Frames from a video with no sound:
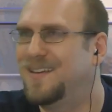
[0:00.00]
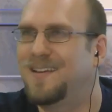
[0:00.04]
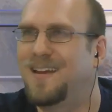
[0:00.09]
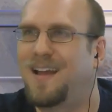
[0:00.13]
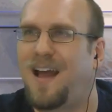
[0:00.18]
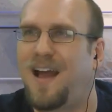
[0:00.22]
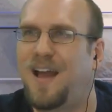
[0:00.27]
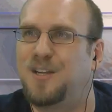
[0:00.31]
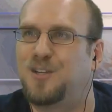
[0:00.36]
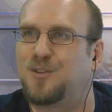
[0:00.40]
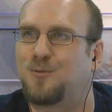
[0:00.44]

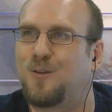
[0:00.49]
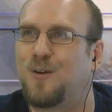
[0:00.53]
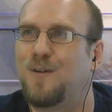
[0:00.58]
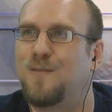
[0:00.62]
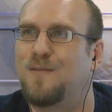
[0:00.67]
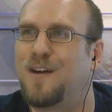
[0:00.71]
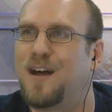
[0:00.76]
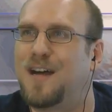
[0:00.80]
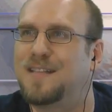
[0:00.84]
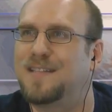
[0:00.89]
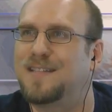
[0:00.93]
I
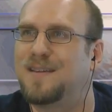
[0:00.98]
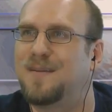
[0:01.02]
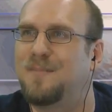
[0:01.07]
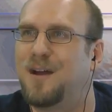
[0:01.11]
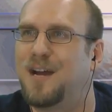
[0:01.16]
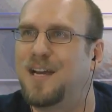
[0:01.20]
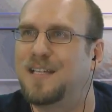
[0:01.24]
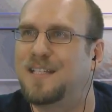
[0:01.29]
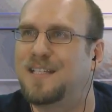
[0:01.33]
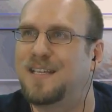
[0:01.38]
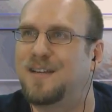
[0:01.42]
drove on
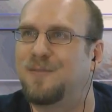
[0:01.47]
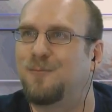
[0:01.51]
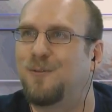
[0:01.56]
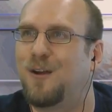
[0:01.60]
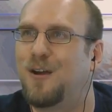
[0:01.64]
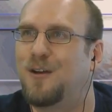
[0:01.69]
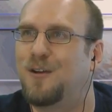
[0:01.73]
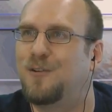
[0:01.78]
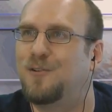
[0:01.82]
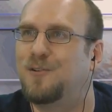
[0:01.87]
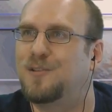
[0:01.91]
some icy
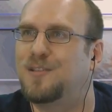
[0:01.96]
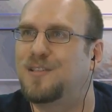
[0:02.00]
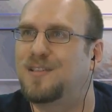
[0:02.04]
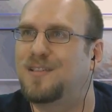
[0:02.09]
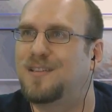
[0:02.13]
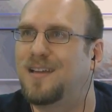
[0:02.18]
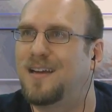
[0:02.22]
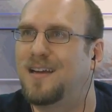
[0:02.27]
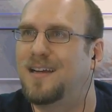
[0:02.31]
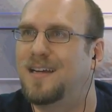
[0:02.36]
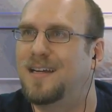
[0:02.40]

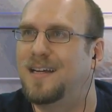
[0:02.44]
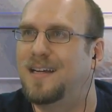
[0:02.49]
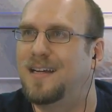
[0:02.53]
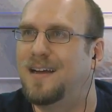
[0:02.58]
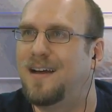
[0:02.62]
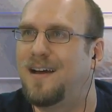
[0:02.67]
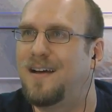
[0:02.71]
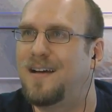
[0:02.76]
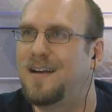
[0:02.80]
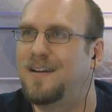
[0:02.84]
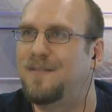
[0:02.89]
roads
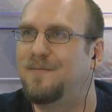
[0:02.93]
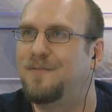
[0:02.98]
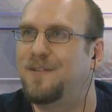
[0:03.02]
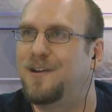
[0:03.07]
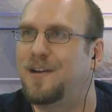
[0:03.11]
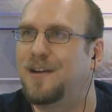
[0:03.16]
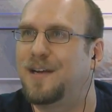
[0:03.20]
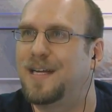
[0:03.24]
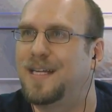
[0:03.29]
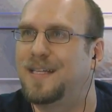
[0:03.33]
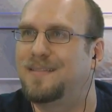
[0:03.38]
on a
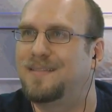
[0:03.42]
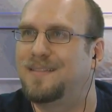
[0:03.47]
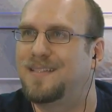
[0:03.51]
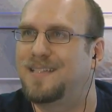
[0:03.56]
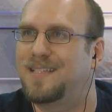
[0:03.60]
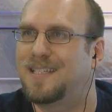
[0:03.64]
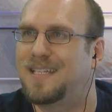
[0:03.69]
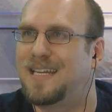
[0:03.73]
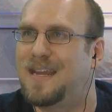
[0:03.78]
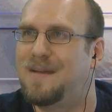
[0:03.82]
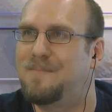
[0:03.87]
very
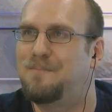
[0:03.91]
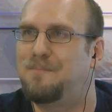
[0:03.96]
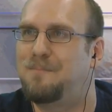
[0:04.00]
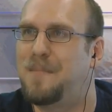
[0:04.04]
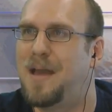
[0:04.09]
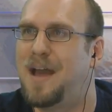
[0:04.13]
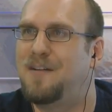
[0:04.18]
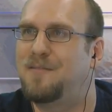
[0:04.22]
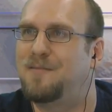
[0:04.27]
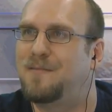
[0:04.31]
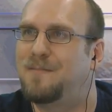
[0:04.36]
steep
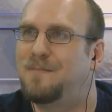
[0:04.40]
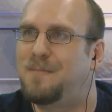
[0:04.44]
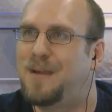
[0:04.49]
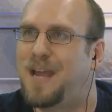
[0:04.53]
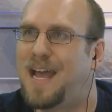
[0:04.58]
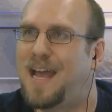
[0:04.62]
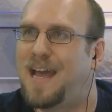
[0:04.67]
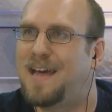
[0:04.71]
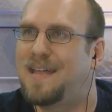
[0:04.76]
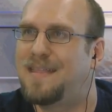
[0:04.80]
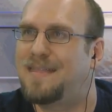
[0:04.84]
mountain
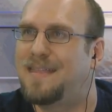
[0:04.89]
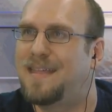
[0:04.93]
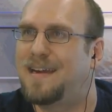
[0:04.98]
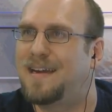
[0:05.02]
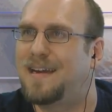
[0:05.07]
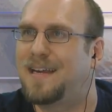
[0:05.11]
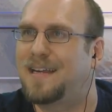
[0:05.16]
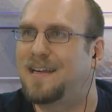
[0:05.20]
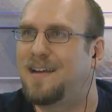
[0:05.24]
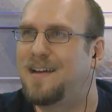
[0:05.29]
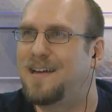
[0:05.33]
path, and
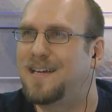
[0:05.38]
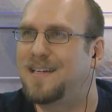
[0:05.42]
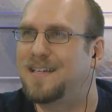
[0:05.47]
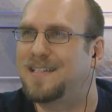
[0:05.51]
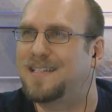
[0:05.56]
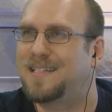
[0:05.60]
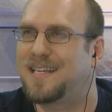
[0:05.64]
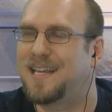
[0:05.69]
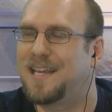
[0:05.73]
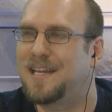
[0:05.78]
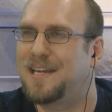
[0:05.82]
I kind
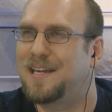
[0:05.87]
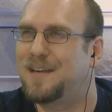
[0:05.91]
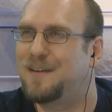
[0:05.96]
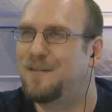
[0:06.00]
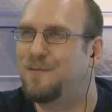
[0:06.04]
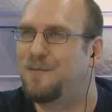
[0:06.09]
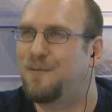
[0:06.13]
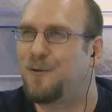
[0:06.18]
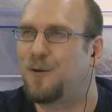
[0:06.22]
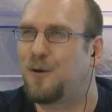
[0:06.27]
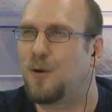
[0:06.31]
of
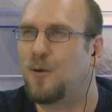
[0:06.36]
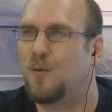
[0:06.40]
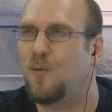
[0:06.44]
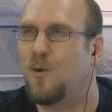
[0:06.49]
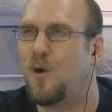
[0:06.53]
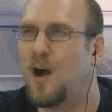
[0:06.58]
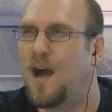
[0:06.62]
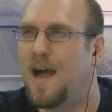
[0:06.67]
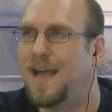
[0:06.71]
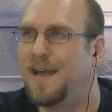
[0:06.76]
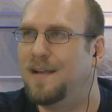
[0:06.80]
skidded for a
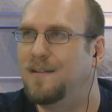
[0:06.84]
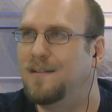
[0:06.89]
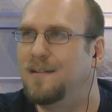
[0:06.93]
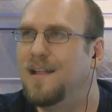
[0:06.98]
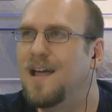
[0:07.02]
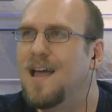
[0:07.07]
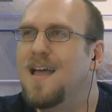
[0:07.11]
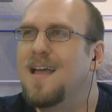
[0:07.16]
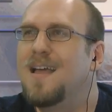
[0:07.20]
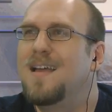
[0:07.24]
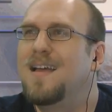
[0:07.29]

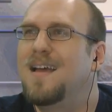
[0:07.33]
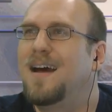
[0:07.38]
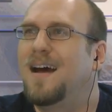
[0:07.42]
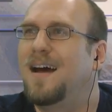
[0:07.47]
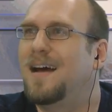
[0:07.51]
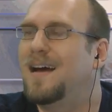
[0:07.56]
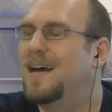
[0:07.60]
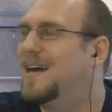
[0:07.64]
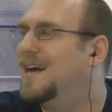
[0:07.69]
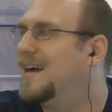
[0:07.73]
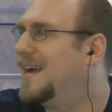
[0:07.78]
while
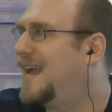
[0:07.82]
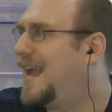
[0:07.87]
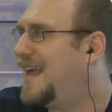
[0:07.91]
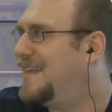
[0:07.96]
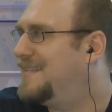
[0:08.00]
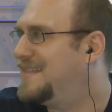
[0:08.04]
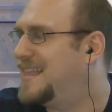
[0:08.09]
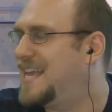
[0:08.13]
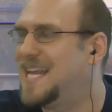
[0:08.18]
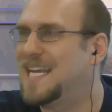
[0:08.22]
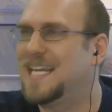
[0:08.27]

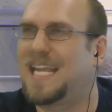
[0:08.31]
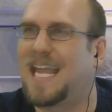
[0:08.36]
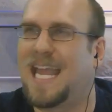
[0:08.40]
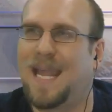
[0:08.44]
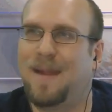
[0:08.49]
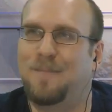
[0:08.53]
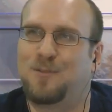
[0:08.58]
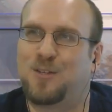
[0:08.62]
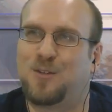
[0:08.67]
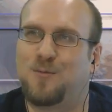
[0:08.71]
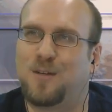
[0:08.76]
and then
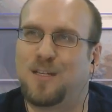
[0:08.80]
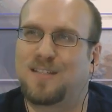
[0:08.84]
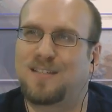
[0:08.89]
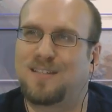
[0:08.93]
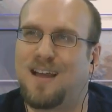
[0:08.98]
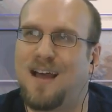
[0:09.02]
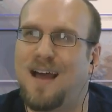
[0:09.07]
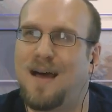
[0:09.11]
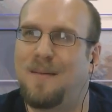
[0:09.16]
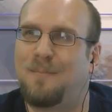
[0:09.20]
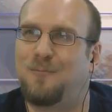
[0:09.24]
came to a
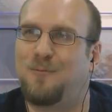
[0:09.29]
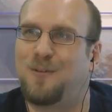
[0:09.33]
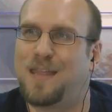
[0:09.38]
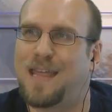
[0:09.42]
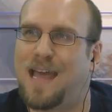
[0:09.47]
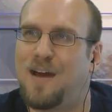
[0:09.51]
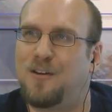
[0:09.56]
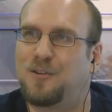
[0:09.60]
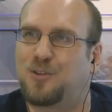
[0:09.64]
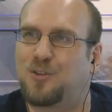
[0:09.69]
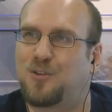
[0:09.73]
stop
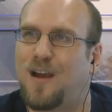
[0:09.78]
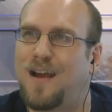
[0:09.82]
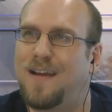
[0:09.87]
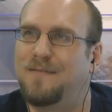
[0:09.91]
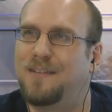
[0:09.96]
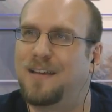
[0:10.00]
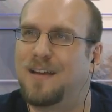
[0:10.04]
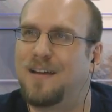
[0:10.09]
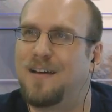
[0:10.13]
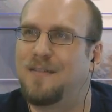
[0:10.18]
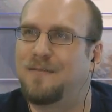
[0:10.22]
without
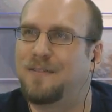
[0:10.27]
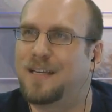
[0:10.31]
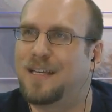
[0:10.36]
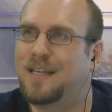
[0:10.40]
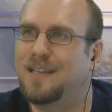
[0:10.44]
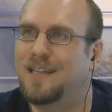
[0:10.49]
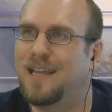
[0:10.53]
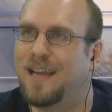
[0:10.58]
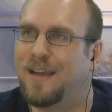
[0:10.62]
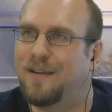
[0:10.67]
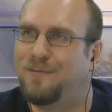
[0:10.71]
driving off a
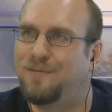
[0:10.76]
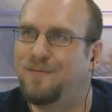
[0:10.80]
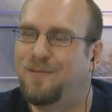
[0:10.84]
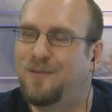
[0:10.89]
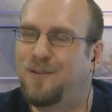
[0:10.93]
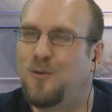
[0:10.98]
cliff,